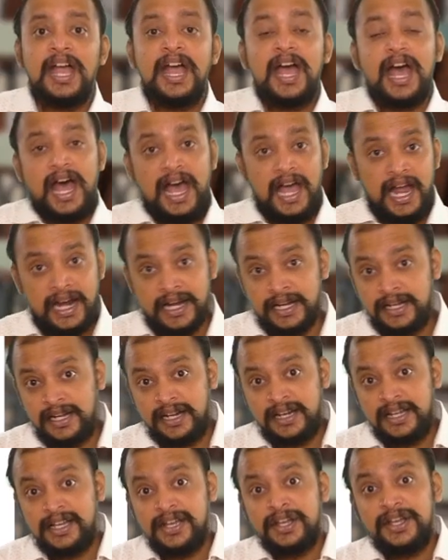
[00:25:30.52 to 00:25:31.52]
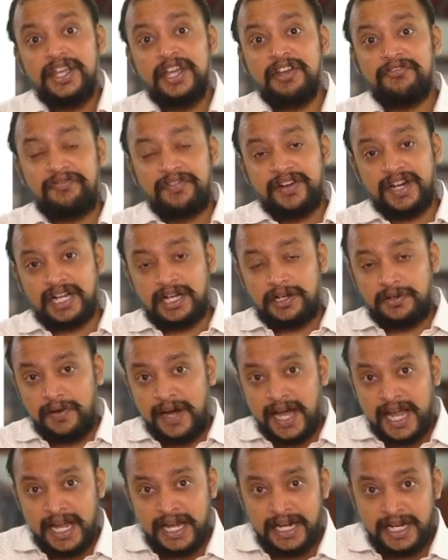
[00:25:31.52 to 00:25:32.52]
and if
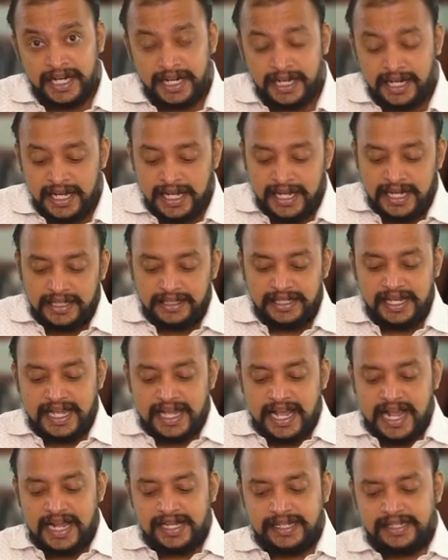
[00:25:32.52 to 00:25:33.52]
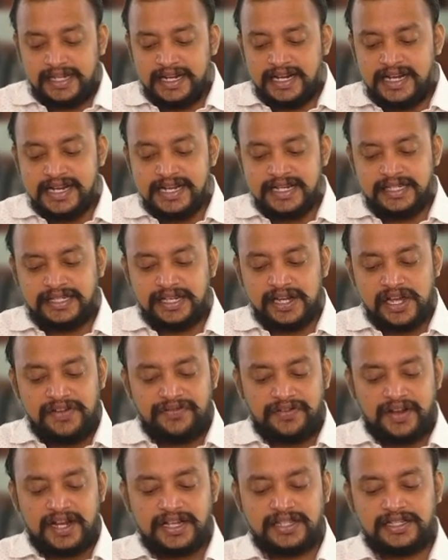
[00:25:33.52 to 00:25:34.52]
required, the ACDC
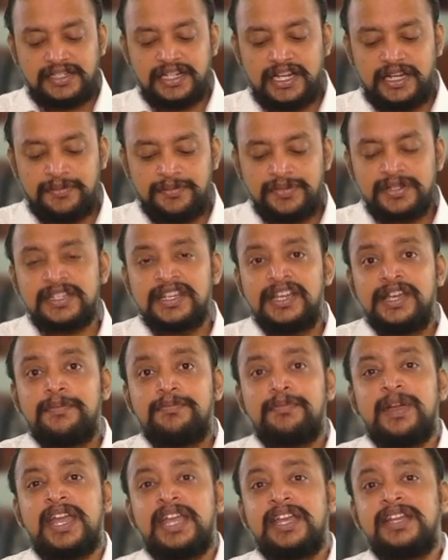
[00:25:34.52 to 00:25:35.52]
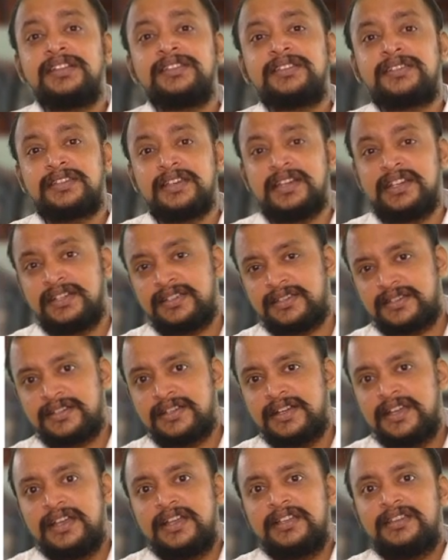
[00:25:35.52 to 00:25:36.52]
of customs may insist
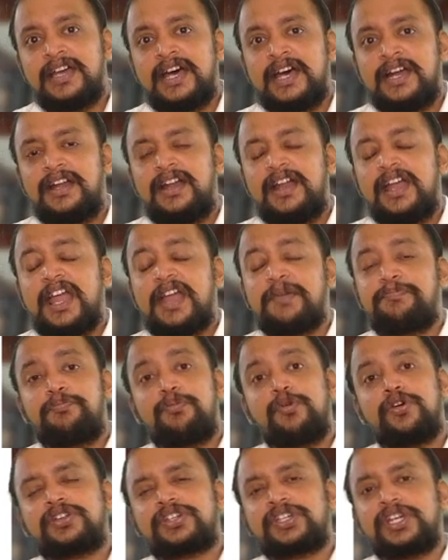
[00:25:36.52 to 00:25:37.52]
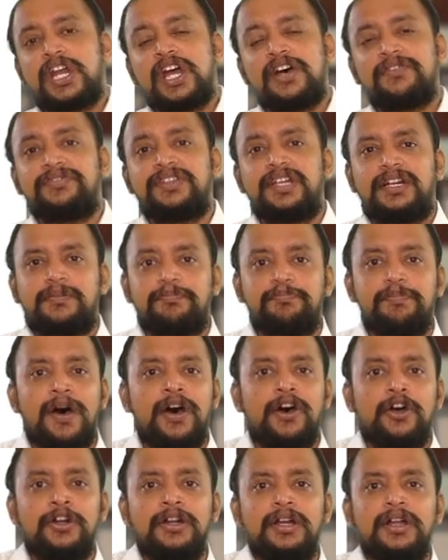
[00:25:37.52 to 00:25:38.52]
that a portion of that
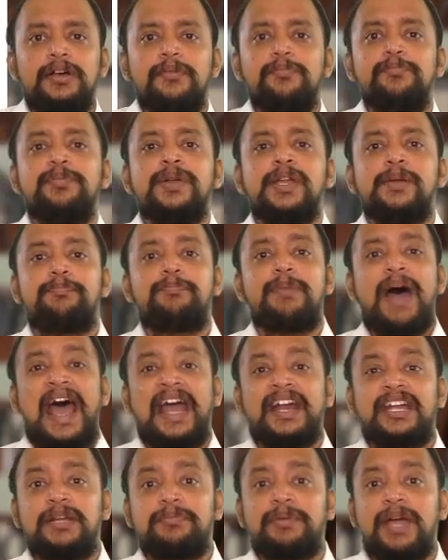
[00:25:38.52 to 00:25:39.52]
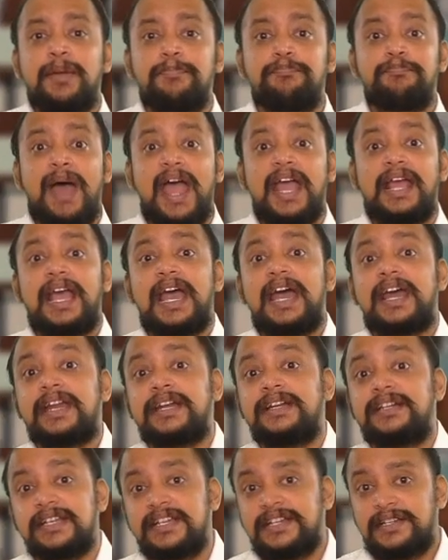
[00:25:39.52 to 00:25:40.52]
bond be backed by bank
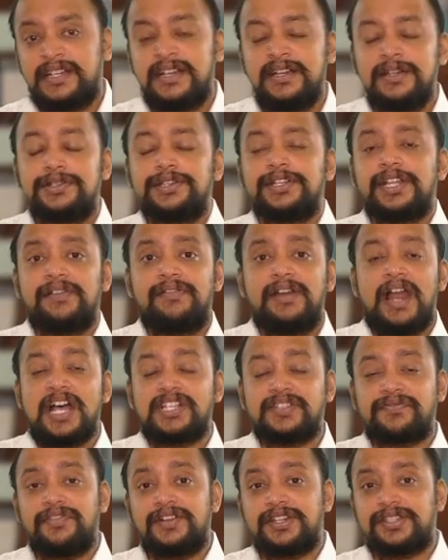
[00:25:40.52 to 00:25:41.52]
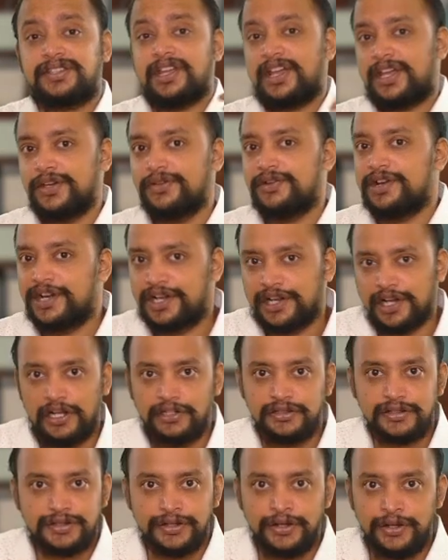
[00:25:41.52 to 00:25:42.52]
guarantee. So they will ask for security
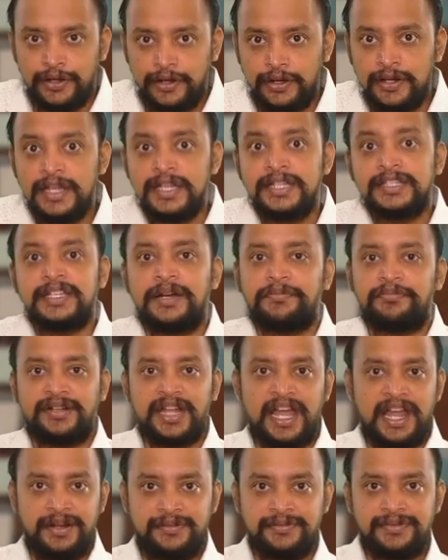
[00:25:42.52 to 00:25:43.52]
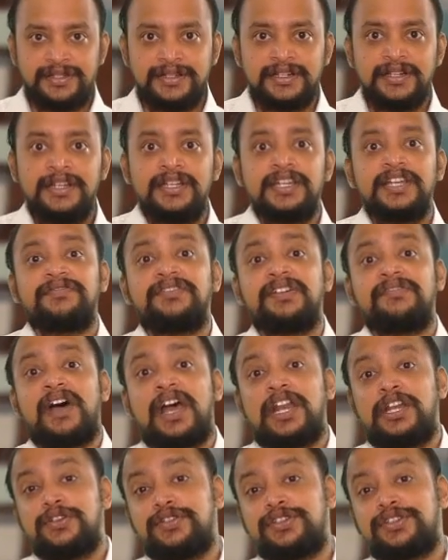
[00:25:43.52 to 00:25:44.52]
also sometimes. If the
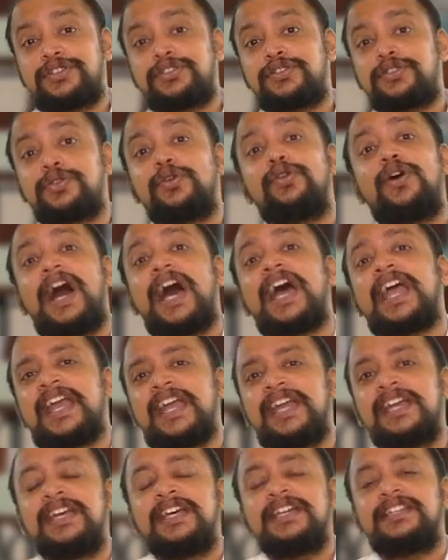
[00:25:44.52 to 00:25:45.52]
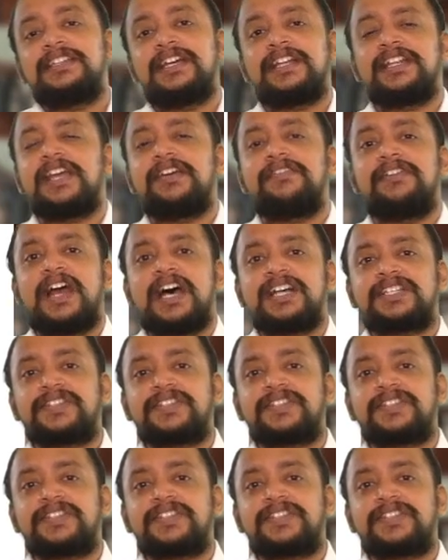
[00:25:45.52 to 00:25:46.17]
value is too high, then they will ask